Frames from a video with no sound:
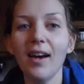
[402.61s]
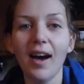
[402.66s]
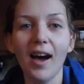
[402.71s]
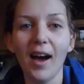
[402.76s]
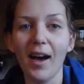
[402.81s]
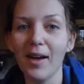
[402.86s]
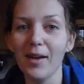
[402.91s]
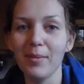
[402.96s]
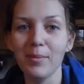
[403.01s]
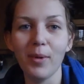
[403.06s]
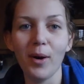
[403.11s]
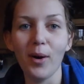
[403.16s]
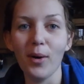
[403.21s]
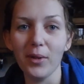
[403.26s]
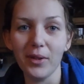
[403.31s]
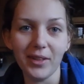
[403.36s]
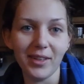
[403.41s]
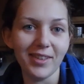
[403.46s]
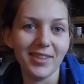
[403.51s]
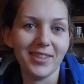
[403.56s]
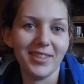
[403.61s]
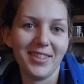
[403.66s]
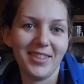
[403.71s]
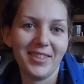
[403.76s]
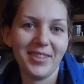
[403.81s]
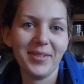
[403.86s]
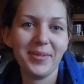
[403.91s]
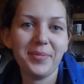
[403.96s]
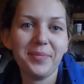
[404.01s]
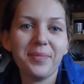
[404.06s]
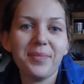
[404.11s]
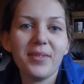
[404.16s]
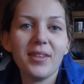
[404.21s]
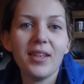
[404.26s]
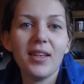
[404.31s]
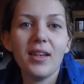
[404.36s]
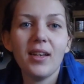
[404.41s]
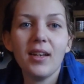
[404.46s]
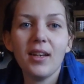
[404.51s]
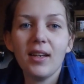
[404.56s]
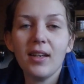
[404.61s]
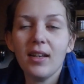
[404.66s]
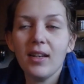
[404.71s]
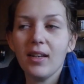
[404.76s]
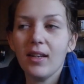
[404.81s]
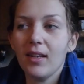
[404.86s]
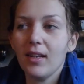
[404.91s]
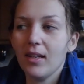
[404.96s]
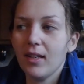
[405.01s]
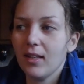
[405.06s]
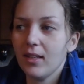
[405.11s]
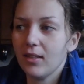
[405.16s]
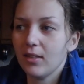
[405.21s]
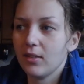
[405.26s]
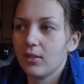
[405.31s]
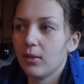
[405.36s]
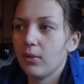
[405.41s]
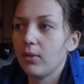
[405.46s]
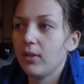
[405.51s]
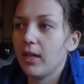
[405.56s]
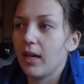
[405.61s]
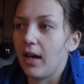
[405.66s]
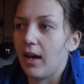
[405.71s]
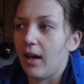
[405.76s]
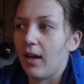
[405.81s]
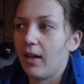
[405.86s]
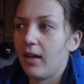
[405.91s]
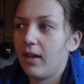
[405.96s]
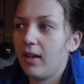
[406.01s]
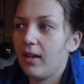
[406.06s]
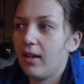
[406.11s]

I'm all ears. So yeah.